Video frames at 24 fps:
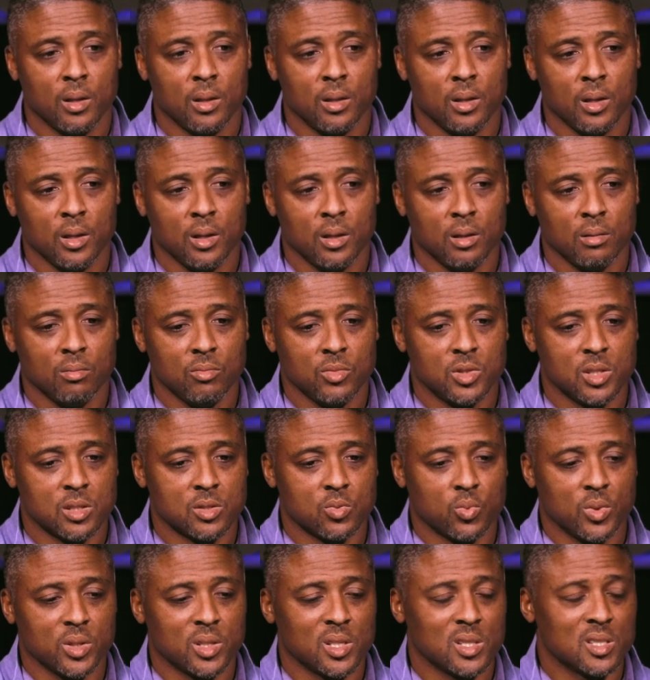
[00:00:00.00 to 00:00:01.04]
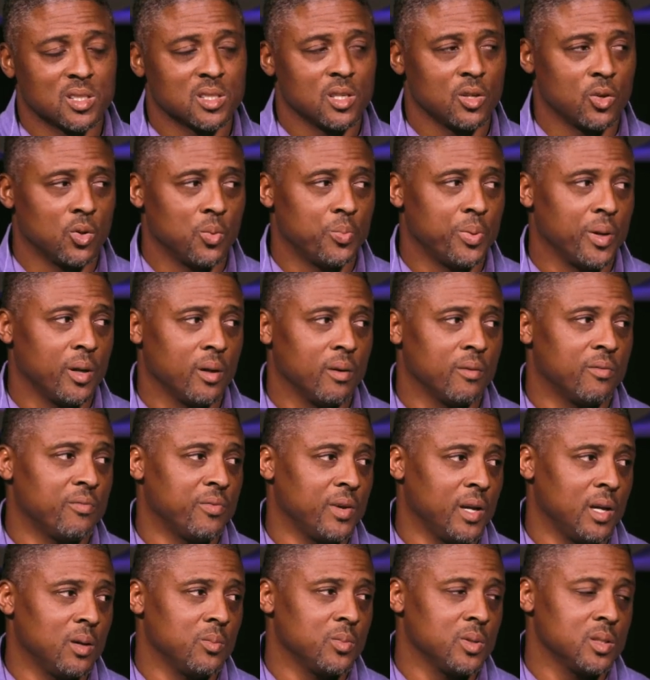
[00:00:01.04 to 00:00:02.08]
Then just went to single parent
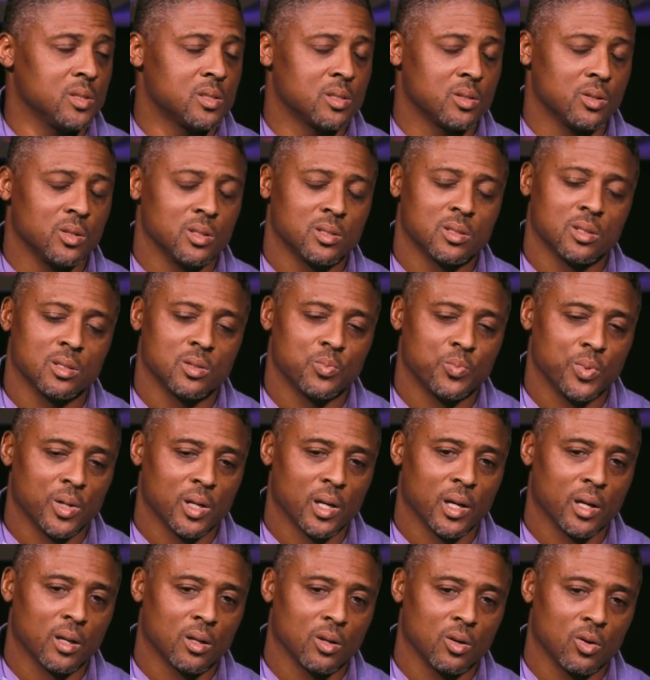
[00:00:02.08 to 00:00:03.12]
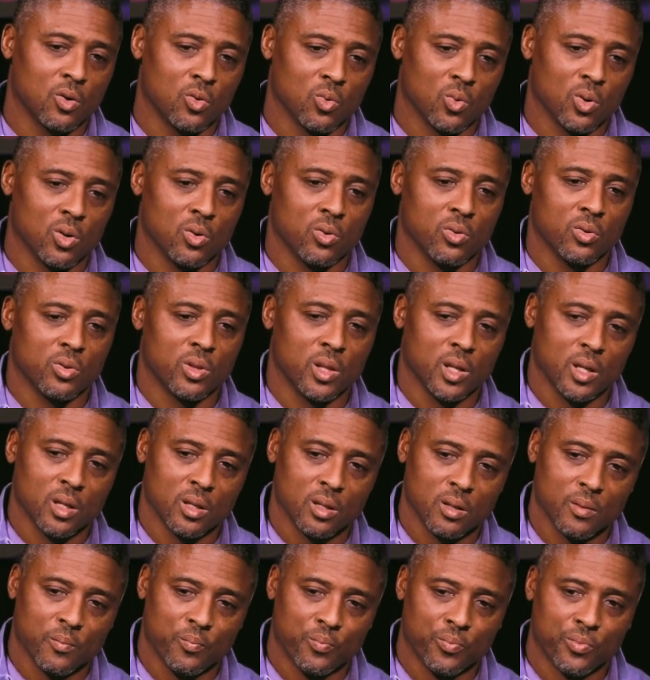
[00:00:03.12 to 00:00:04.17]
families. So it's just been like a growth,
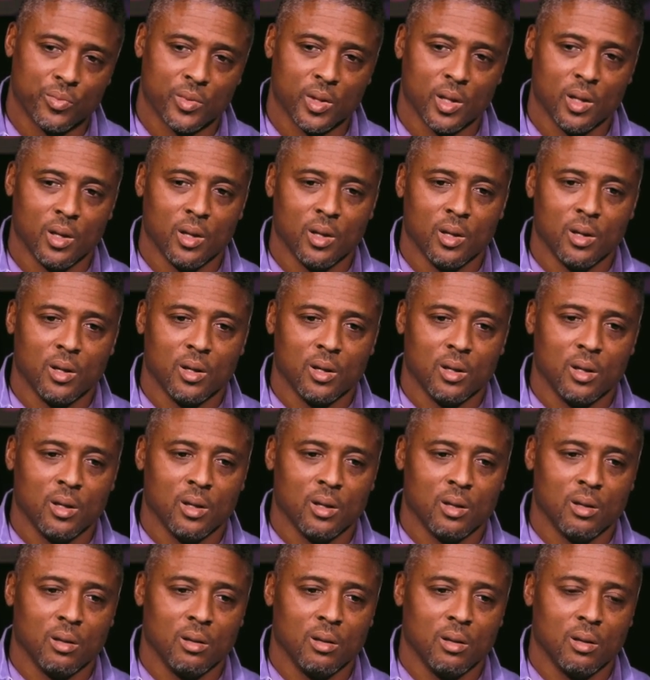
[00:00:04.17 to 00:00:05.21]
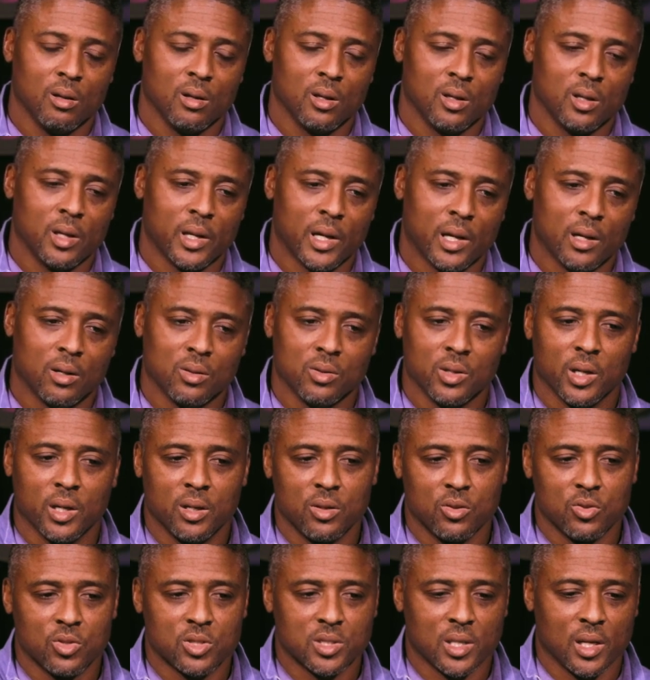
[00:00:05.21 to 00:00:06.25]
and now
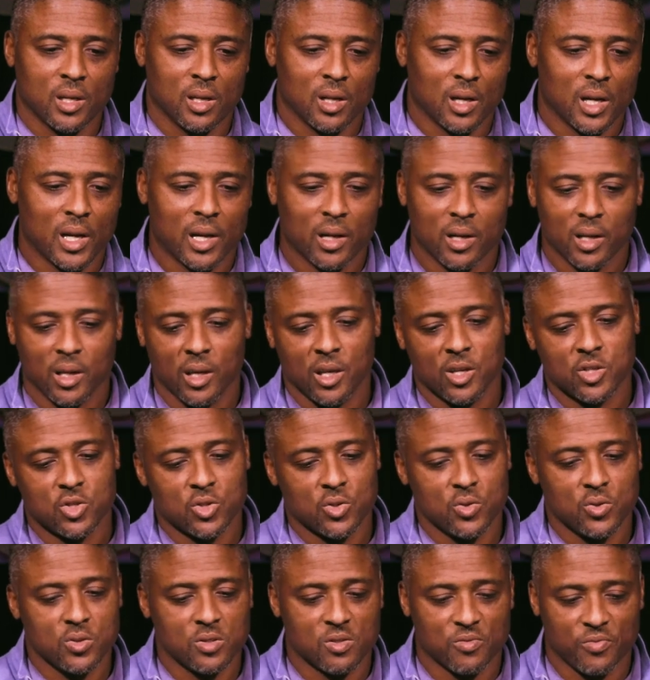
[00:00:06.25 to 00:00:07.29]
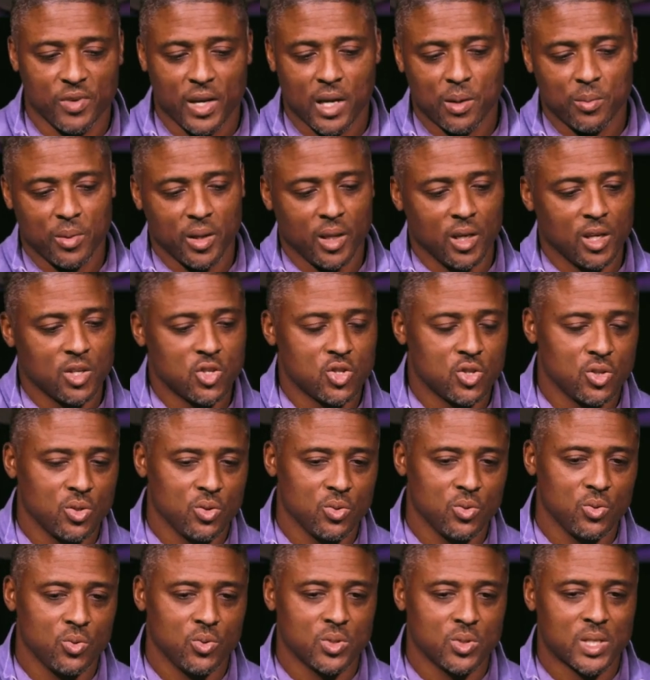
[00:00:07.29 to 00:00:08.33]
understanding a lot of issues, family
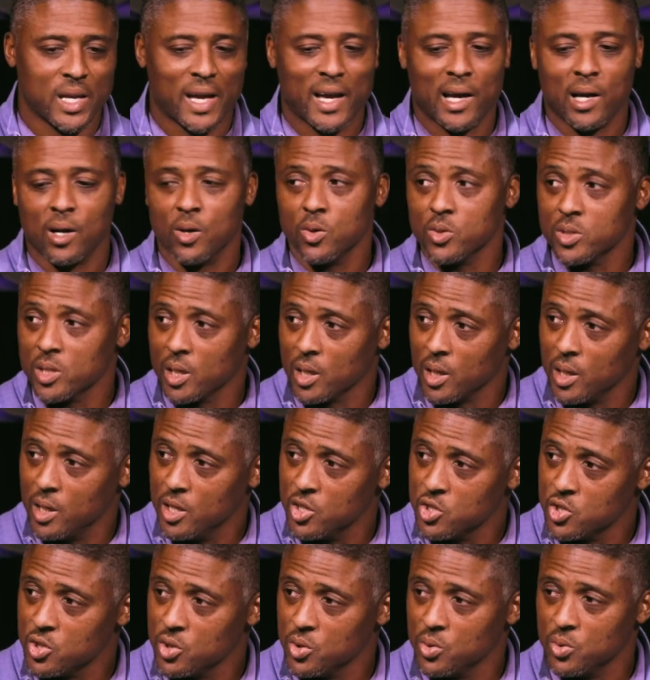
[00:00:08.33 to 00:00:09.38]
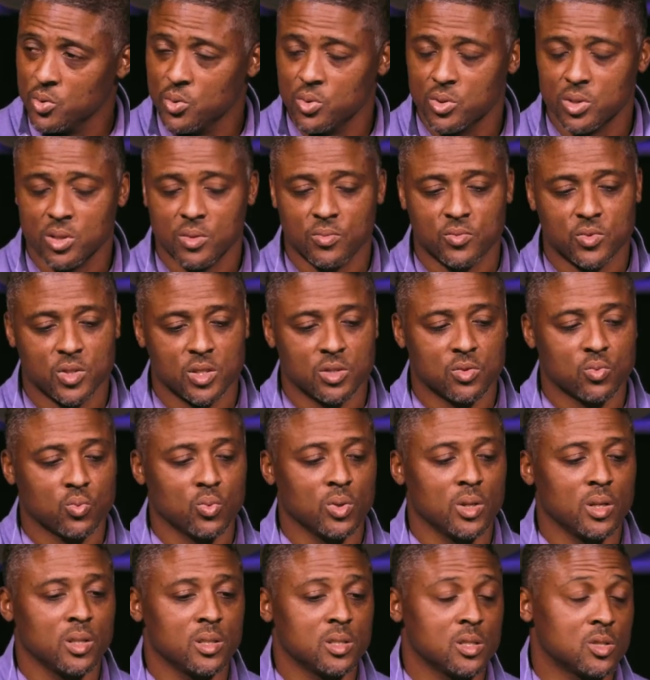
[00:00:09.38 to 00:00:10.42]
issues, housing issues, and just
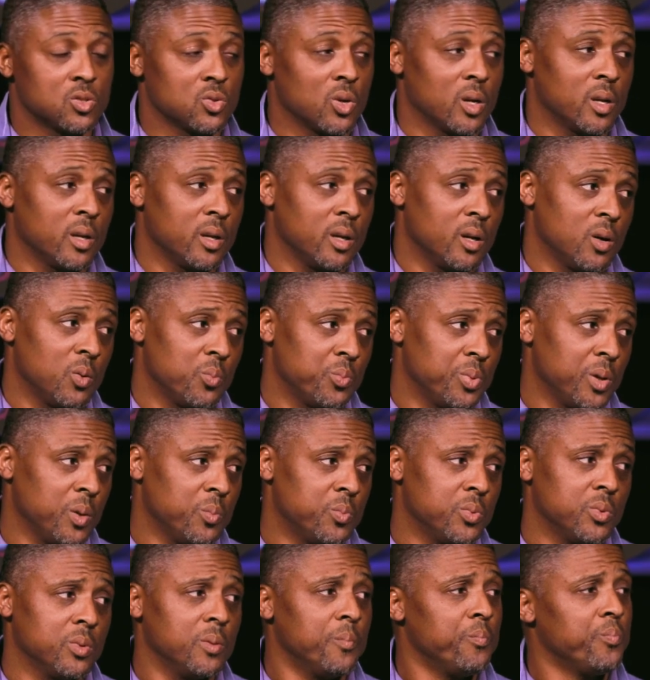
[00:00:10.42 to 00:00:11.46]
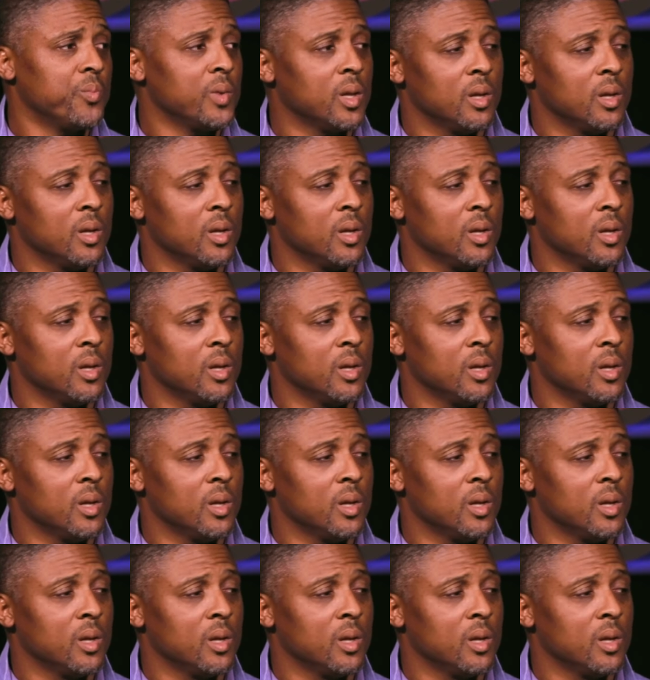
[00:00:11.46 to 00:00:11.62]
really just trying to help people.